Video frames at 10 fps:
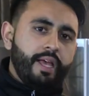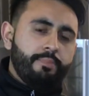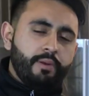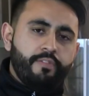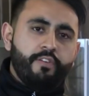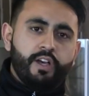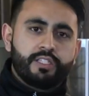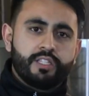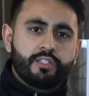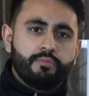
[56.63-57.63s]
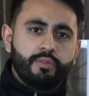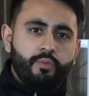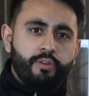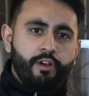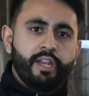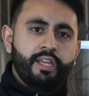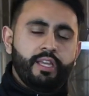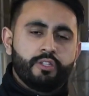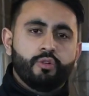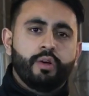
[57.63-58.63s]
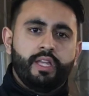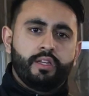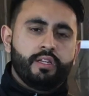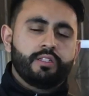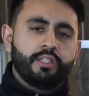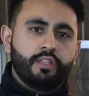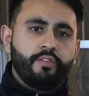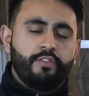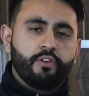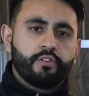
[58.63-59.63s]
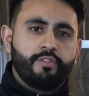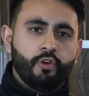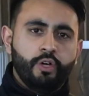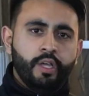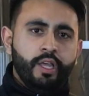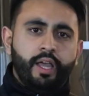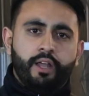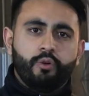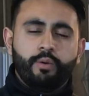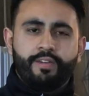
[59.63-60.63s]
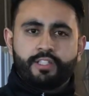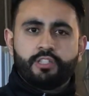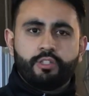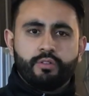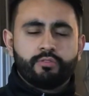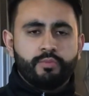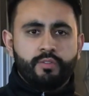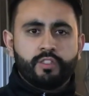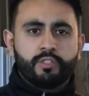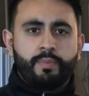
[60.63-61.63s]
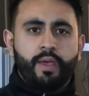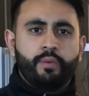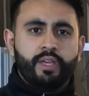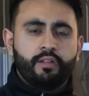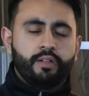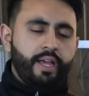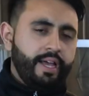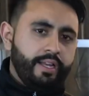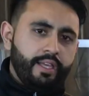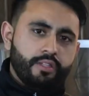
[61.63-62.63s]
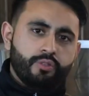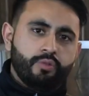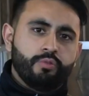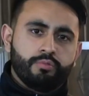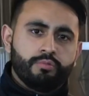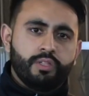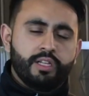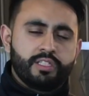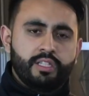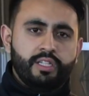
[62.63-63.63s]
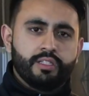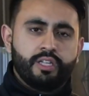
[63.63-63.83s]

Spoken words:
amplifier system that we're running is all hidden underneath the false floor, and all we've had to do is remove the spare wheel, and it's all nicely